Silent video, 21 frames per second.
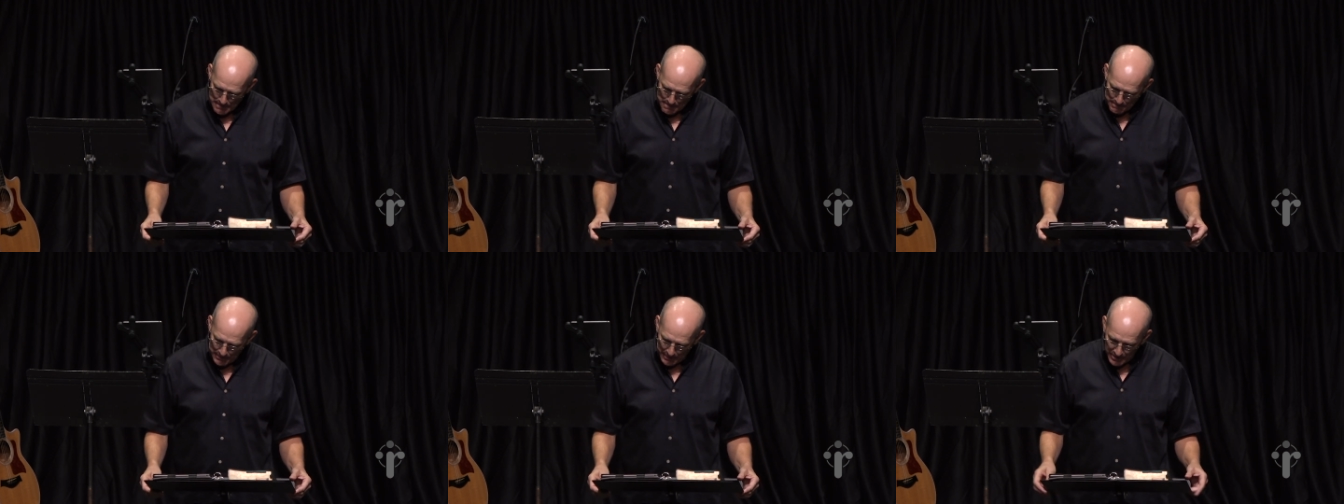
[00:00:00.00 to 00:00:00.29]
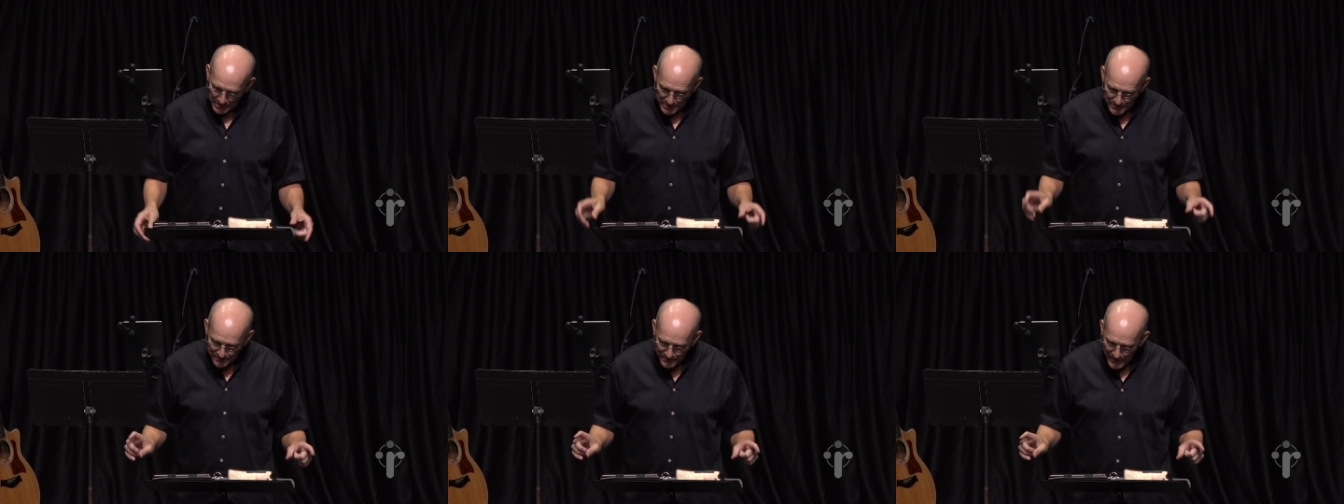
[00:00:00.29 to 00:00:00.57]

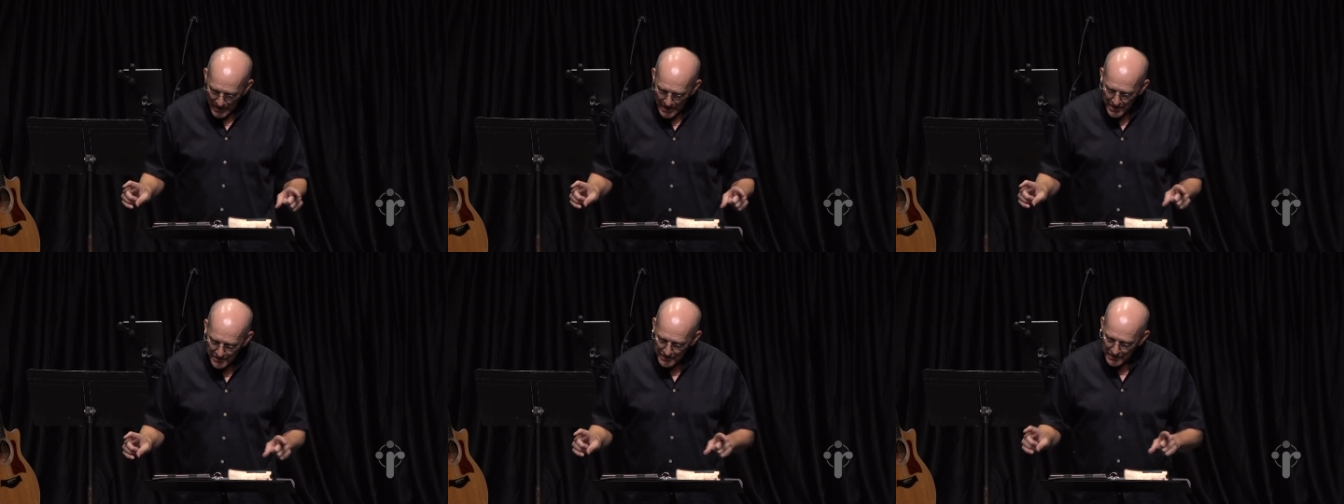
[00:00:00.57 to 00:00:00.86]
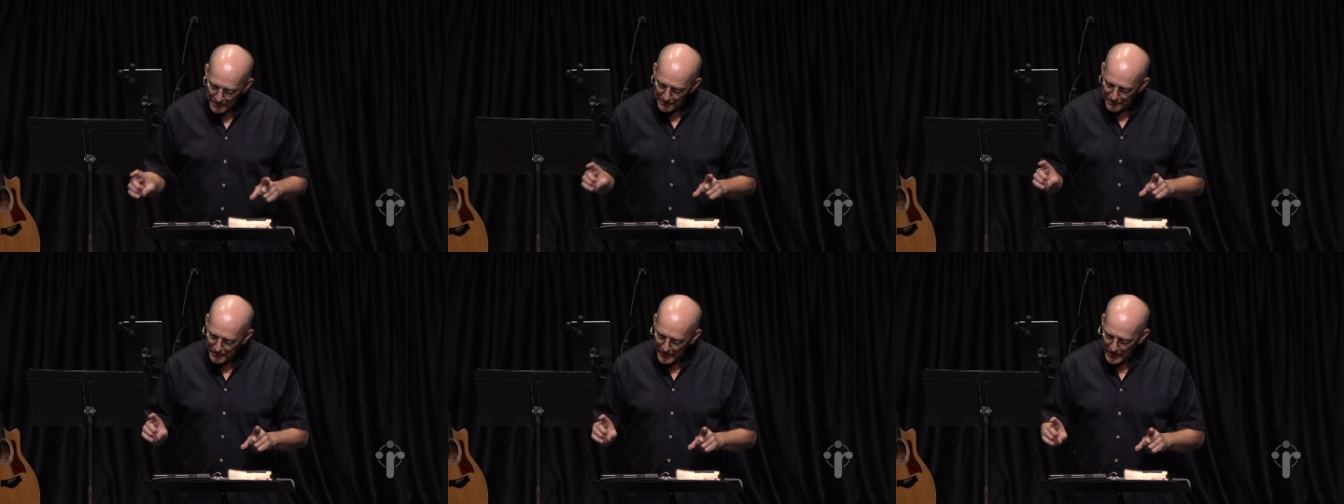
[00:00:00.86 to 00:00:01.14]
Because
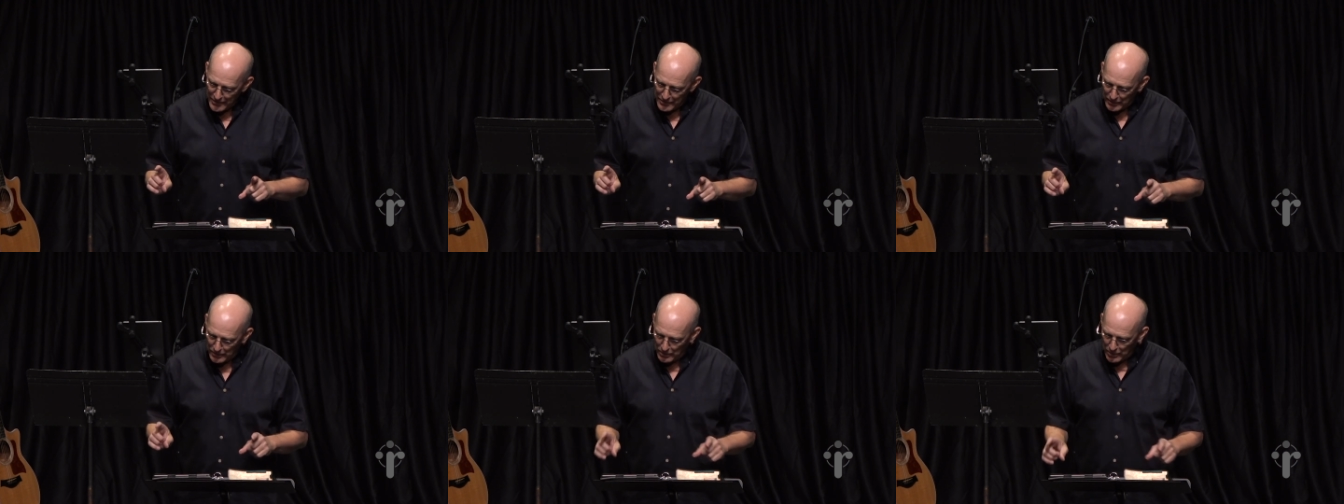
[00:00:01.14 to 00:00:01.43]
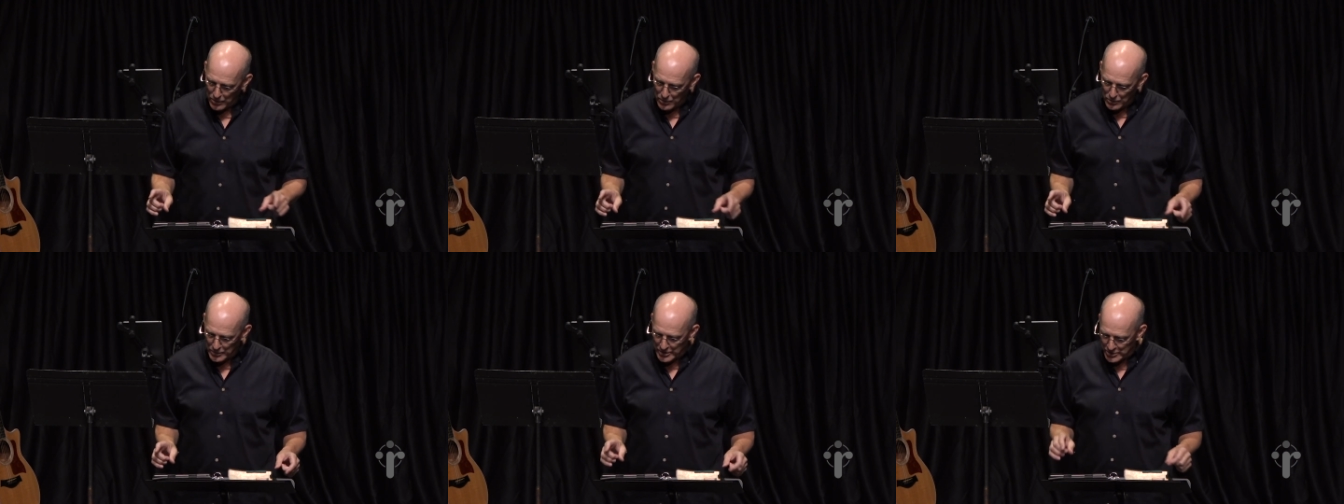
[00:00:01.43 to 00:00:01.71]
faith and faith
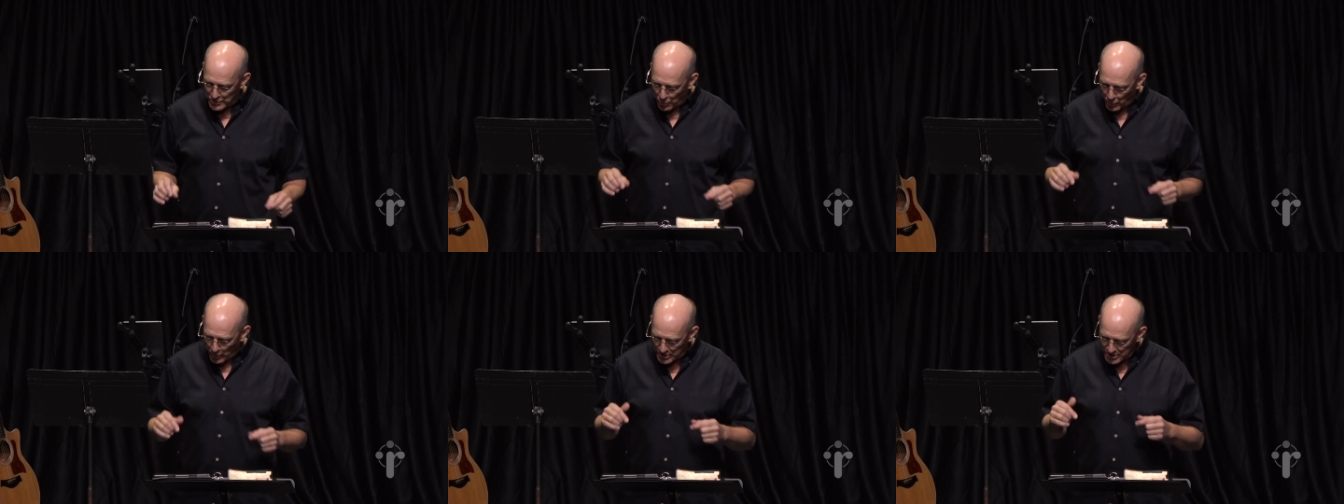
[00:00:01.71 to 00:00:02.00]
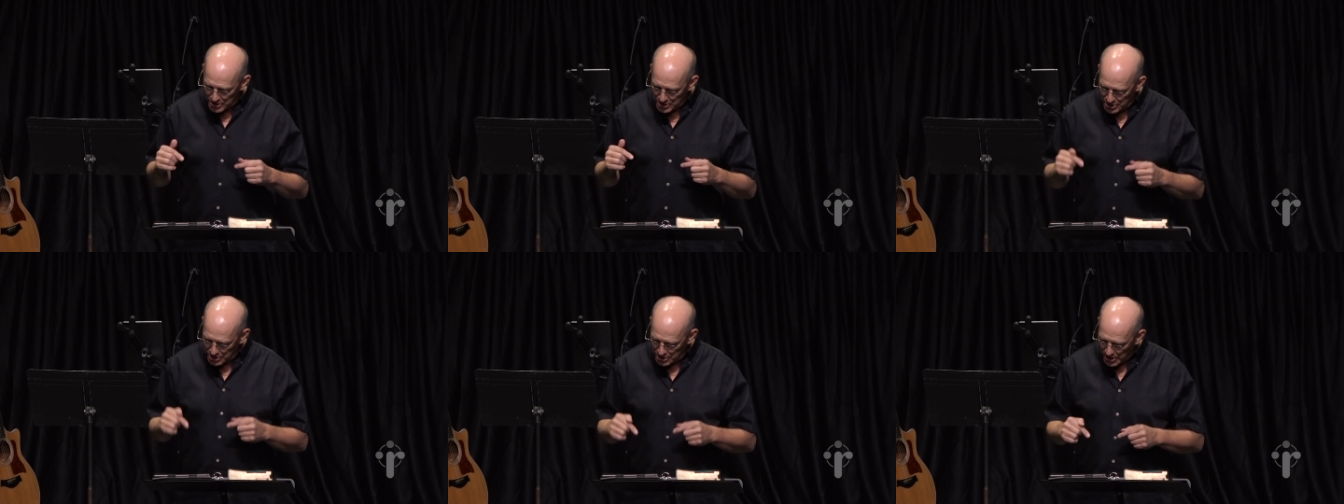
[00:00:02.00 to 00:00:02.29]
alone is
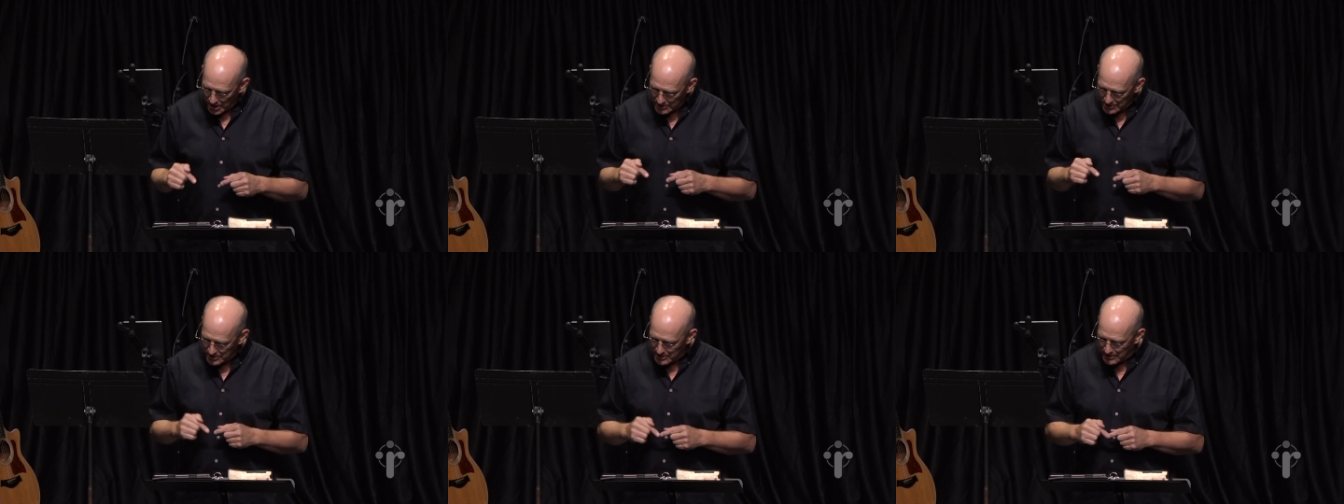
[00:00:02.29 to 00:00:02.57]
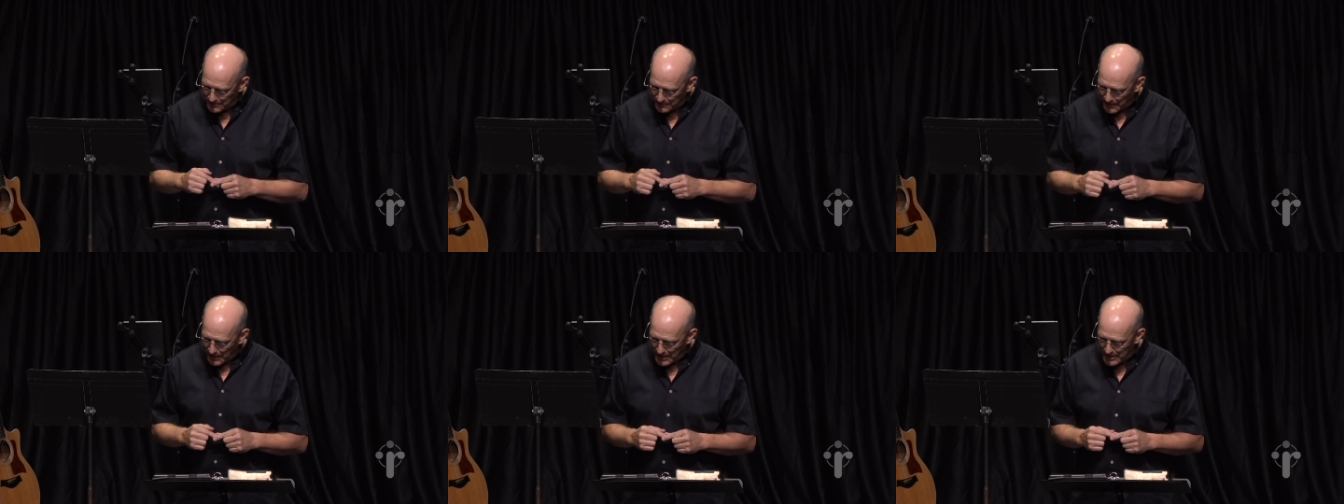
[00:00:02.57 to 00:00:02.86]
what
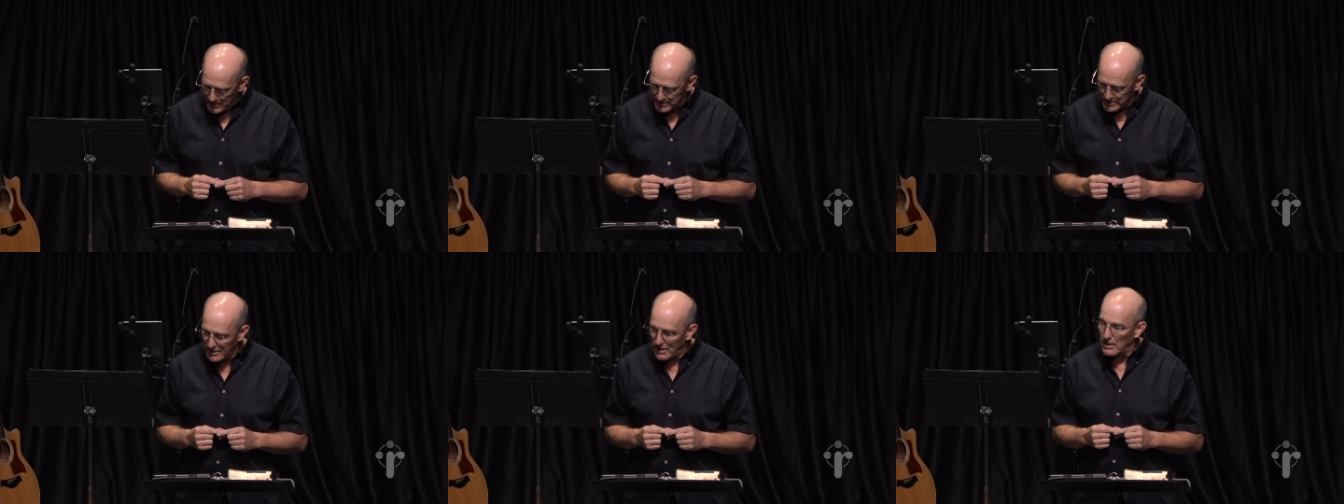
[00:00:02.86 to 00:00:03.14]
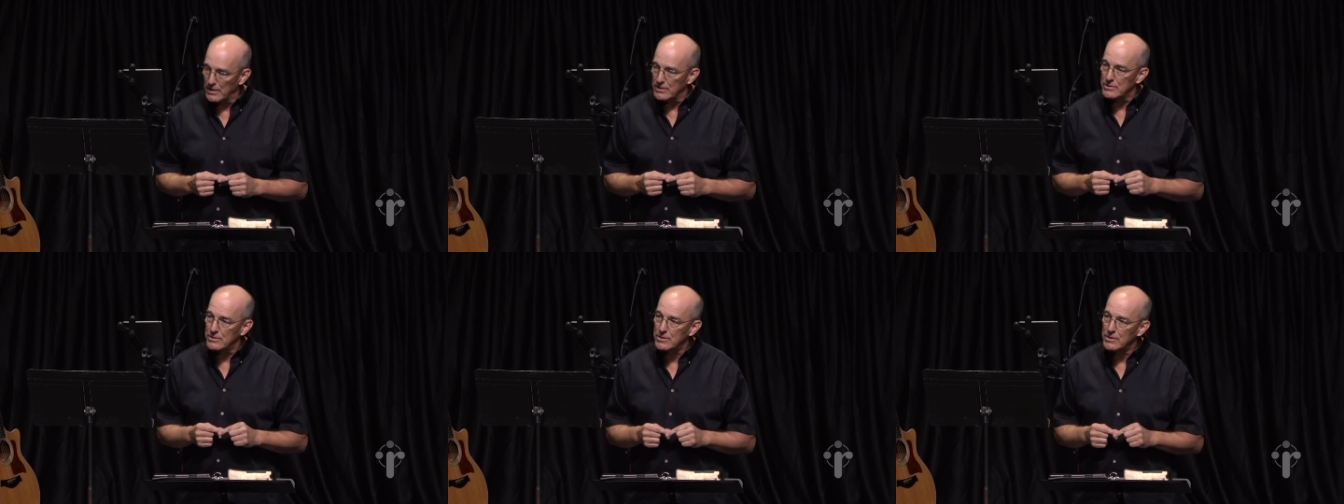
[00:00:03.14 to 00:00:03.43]
justifies
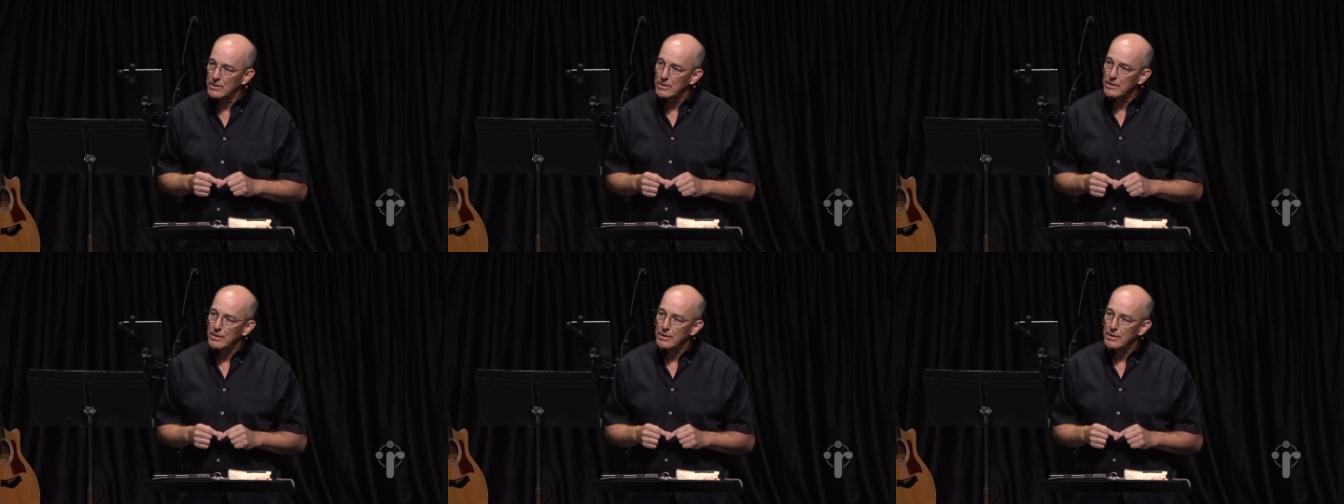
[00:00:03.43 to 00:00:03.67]
us